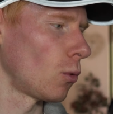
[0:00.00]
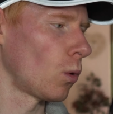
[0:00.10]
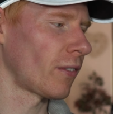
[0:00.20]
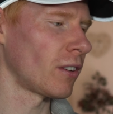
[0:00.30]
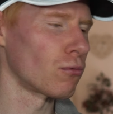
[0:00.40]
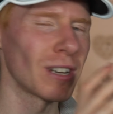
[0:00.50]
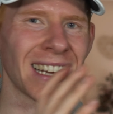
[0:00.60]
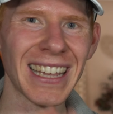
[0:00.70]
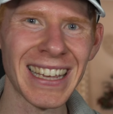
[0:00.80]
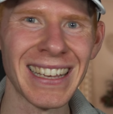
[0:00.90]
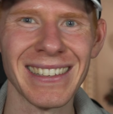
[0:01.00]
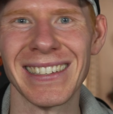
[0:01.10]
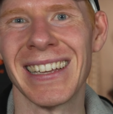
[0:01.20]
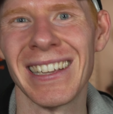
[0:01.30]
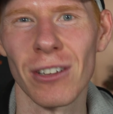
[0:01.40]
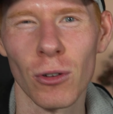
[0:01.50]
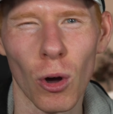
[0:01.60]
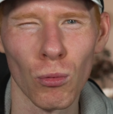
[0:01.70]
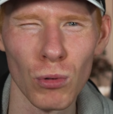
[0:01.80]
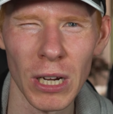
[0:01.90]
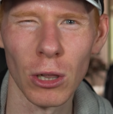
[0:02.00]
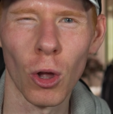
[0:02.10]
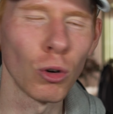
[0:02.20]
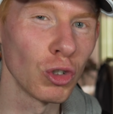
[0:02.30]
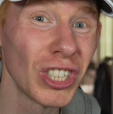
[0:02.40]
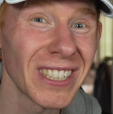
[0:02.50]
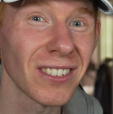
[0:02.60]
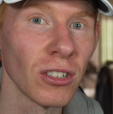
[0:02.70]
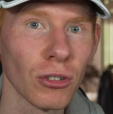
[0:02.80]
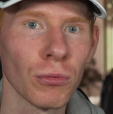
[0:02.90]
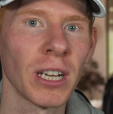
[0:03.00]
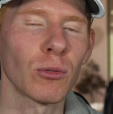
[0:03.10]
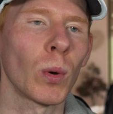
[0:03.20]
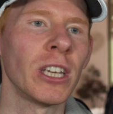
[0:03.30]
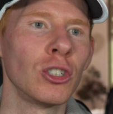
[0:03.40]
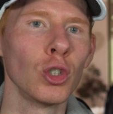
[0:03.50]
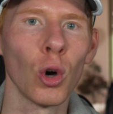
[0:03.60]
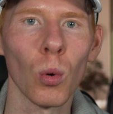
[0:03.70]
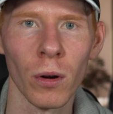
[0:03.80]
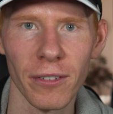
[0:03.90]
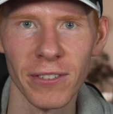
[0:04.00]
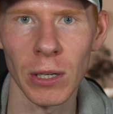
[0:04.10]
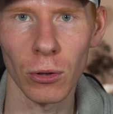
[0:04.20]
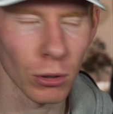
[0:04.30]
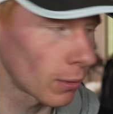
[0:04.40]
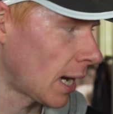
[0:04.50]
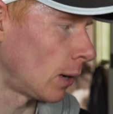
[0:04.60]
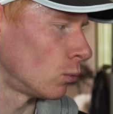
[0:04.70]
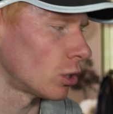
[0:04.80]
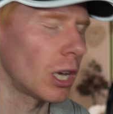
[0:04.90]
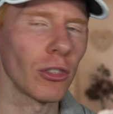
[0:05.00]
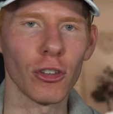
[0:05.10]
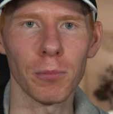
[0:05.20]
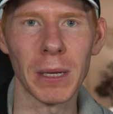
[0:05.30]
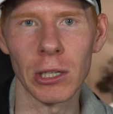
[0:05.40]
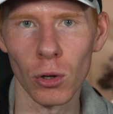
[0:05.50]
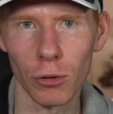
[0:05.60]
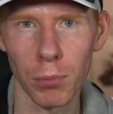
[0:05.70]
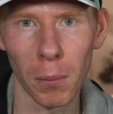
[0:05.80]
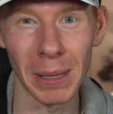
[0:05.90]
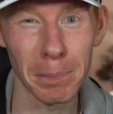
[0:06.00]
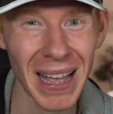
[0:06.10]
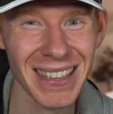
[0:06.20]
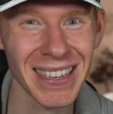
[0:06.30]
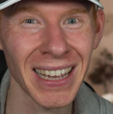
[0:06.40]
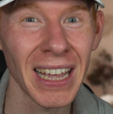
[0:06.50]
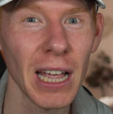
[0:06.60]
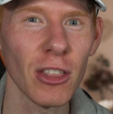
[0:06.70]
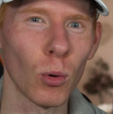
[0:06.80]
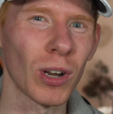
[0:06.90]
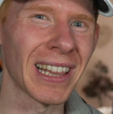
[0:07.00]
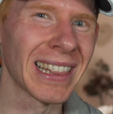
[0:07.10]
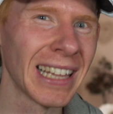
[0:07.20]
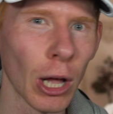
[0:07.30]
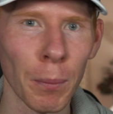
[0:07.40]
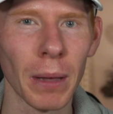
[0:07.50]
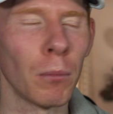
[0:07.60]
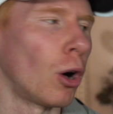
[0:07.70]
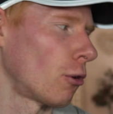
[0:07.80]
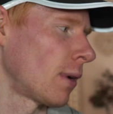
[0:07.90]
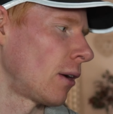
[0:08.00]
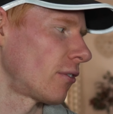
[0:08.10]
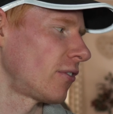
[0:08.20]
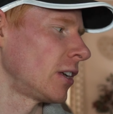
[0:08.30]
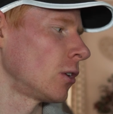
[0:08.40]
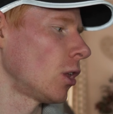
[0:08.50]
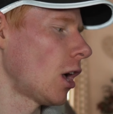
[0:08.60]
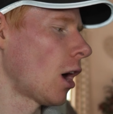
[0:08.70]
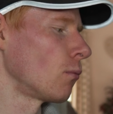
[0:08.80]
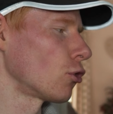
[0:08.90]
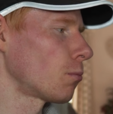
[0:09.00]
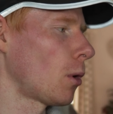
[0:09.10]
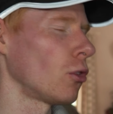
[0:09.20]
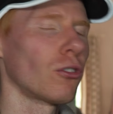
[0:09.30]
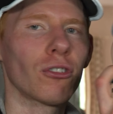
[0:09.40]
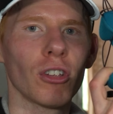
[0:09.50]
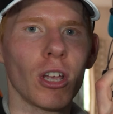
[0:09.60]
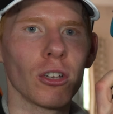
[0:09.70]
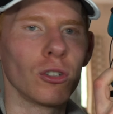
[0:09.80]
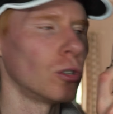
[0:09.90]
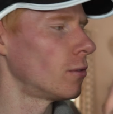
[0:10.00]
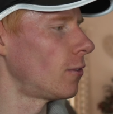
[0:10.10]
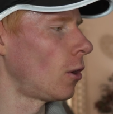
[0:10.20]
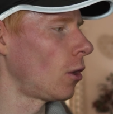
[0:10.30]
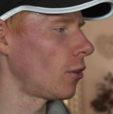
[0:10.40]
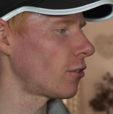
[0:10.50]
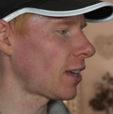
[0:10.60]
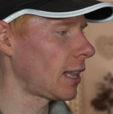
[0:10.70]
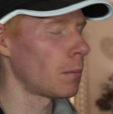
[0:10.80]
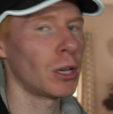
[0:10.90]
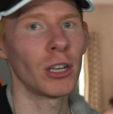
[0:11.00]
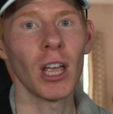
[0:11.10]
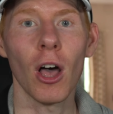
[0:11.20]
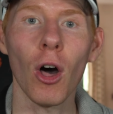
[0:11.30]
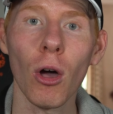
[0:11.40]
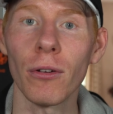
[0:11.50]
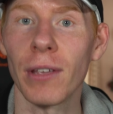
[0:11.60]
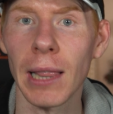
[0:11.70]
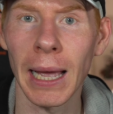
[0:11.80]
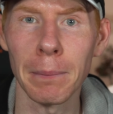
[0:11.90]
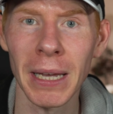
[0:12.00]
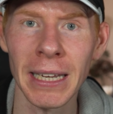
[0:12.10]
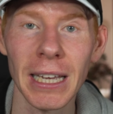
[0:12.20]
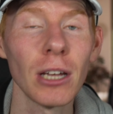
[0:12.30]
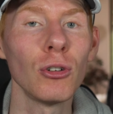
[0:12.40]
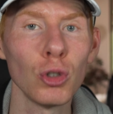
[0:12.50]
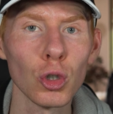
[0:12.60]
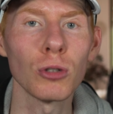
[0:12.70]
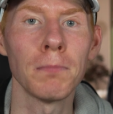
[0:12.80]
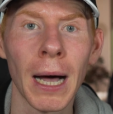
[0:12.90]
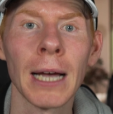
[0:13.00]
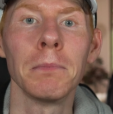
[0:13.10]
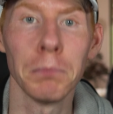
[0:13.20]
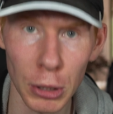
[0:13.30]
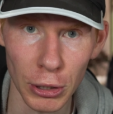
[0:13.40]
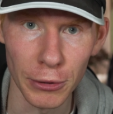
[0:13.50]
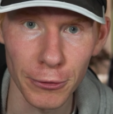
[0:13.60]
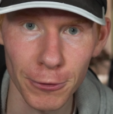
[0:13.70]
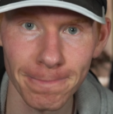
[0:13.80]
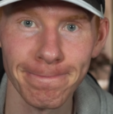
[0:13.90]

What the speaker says: you're having really easy days or you've got a real long distance race where you don't want to feel the ground, the Speedgoat's probably better. If you want a little bit more ground feel and response, go for the Salomon, or if you're like me, just buy both.